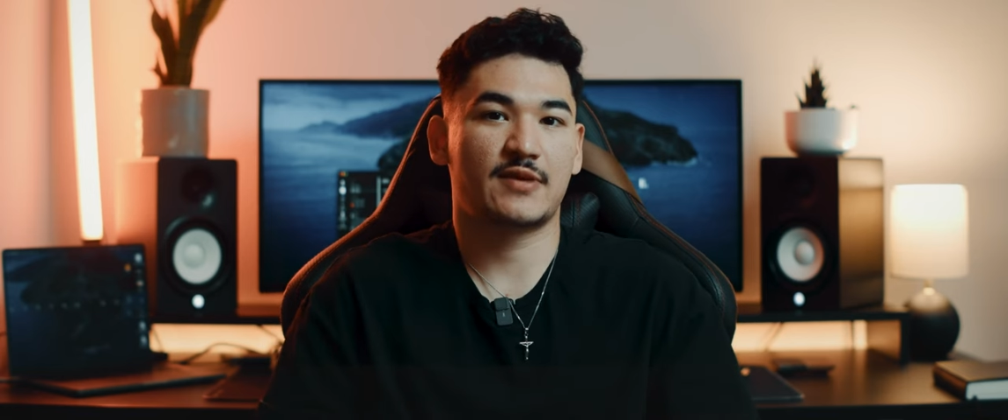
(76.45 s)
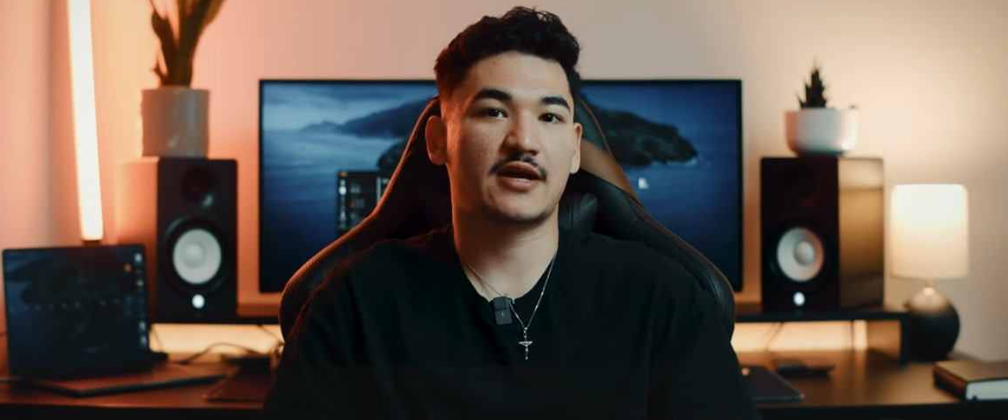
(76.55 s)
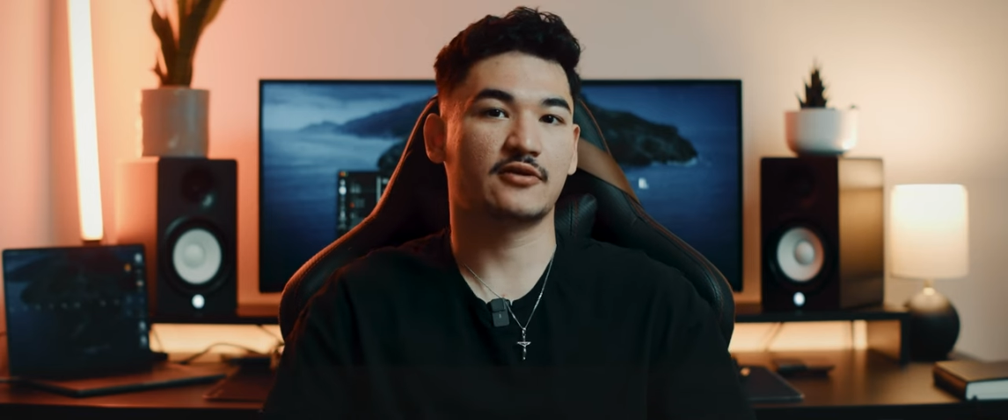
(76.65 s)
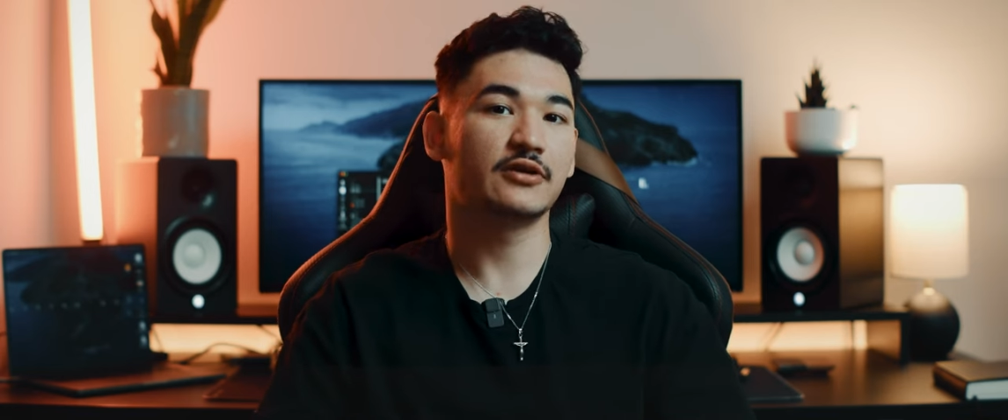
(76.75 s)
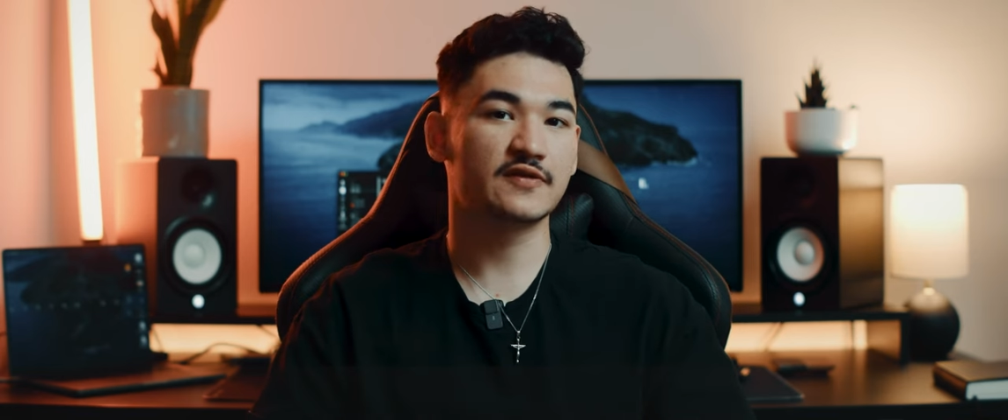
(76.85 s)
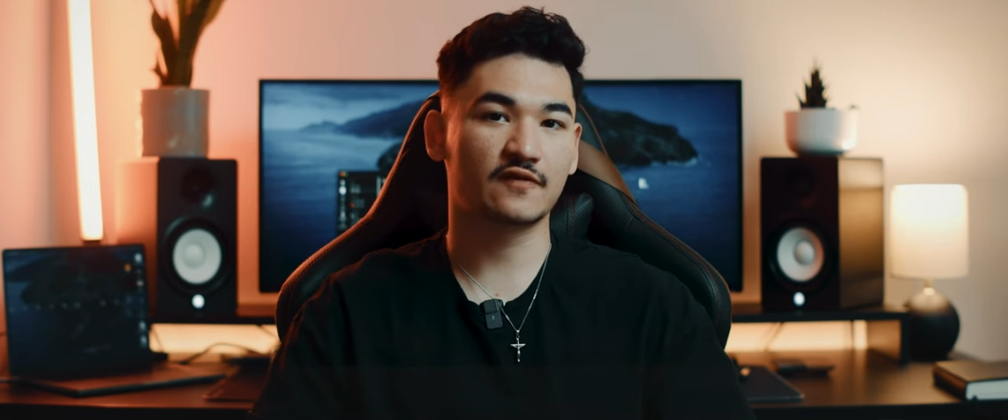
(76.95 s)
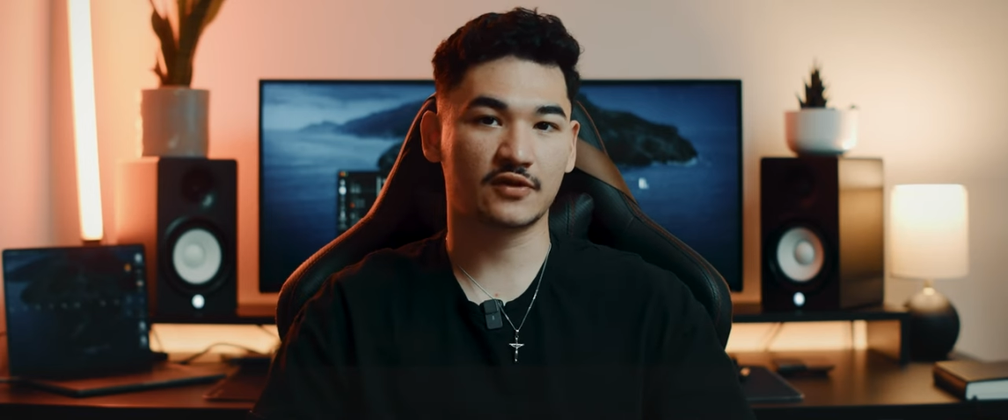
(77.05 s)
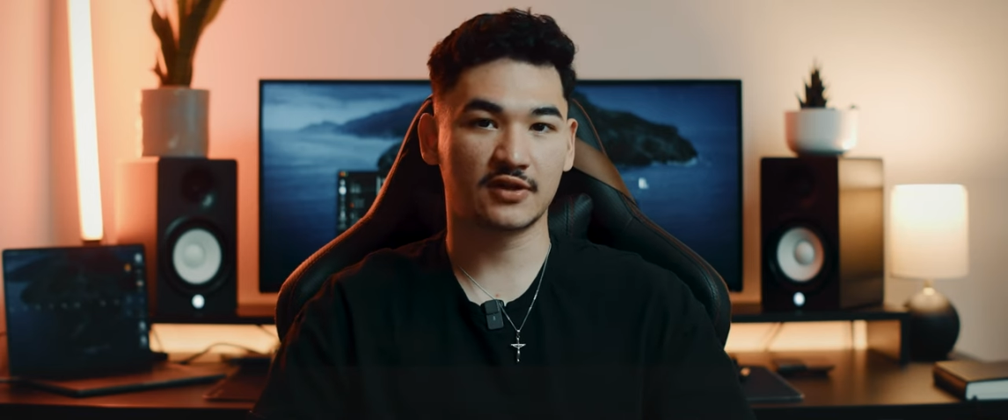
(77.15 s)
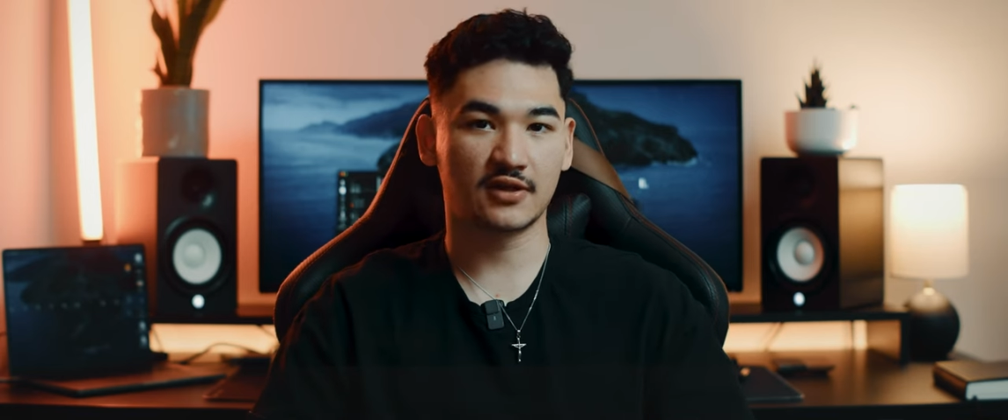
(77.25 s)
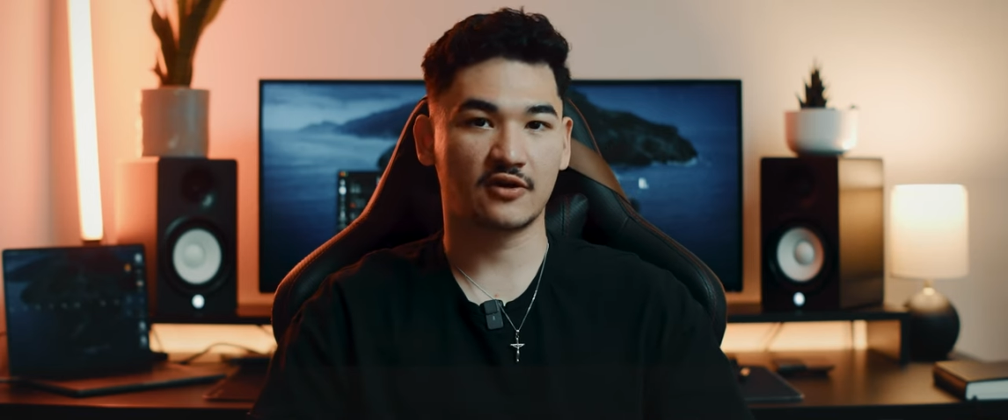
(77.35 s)
batteries for
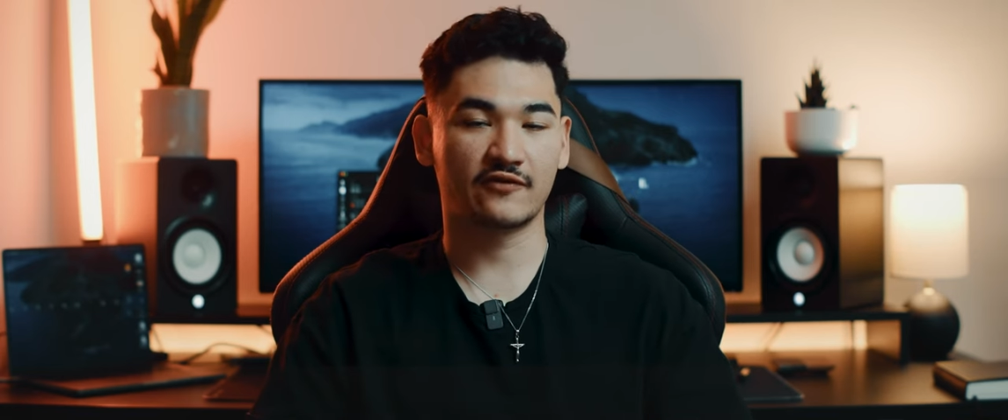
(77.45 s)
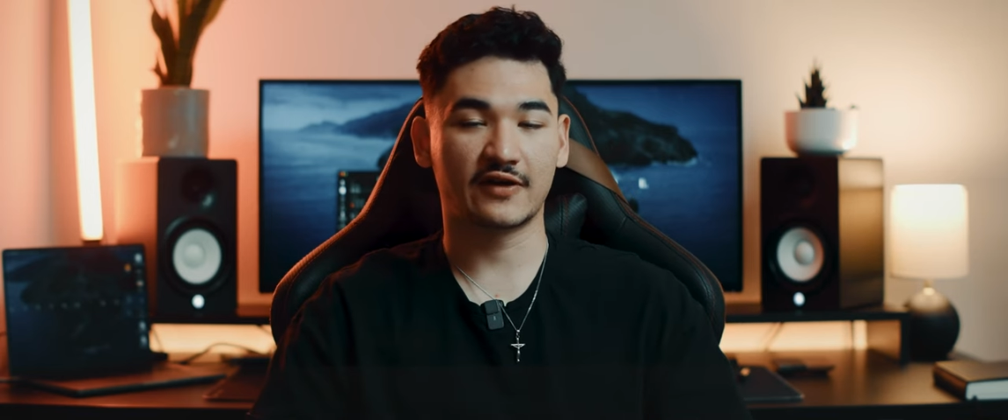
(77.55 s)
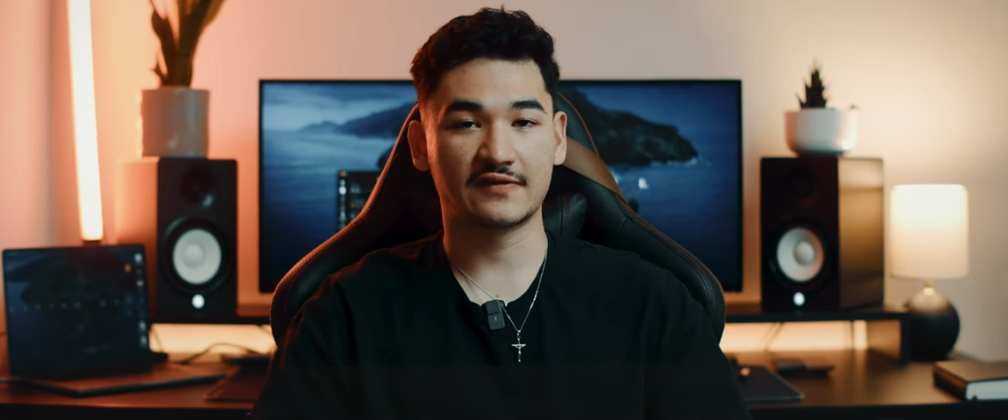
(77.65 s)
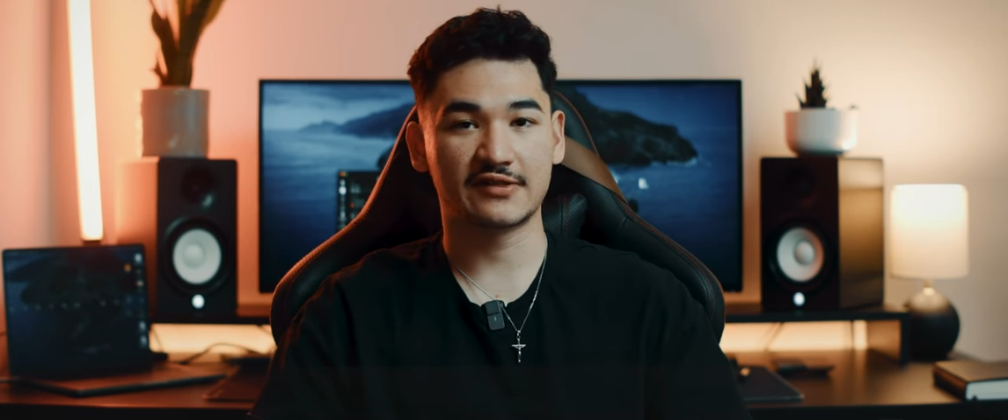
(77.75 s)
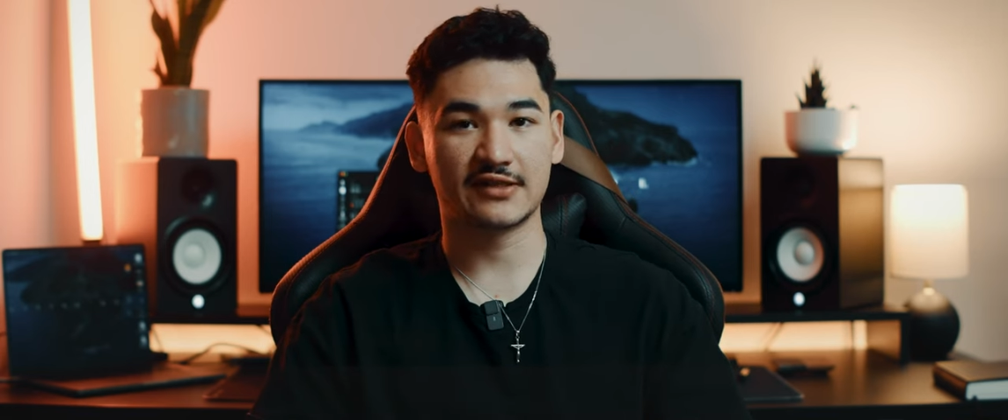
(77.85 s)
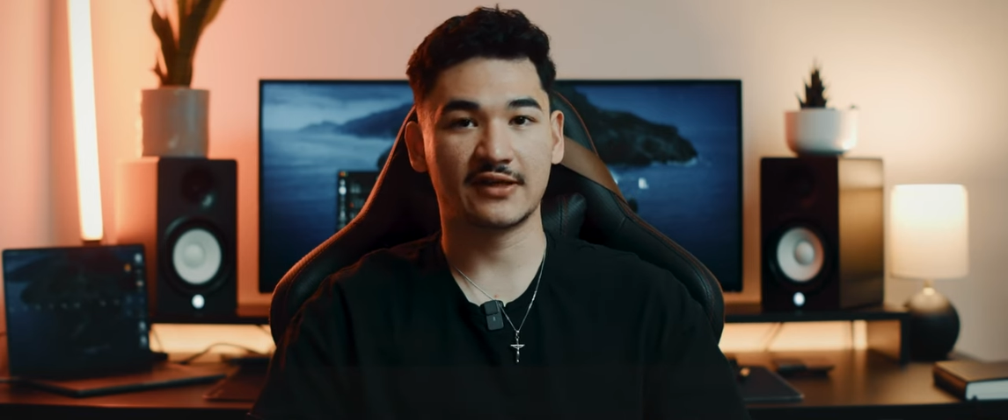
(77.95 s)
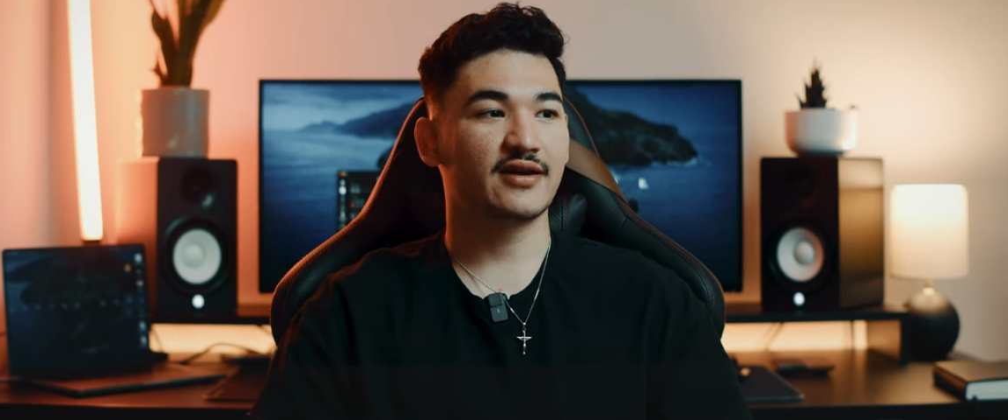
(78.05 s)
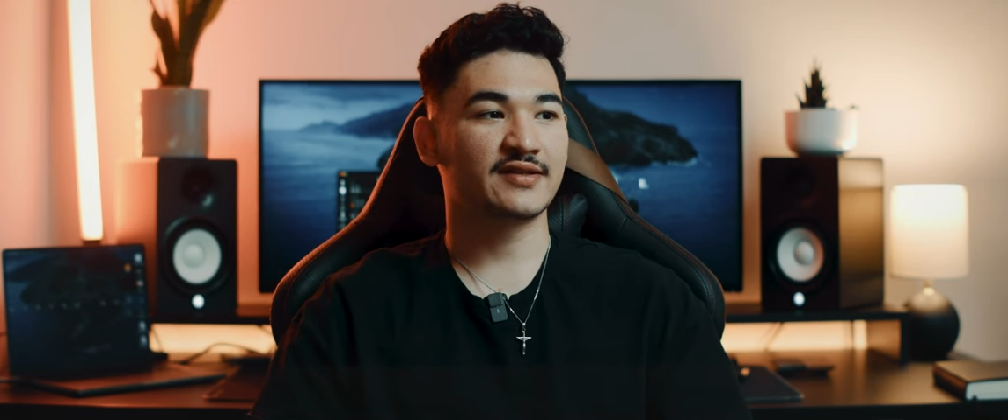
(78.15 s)
the R5C,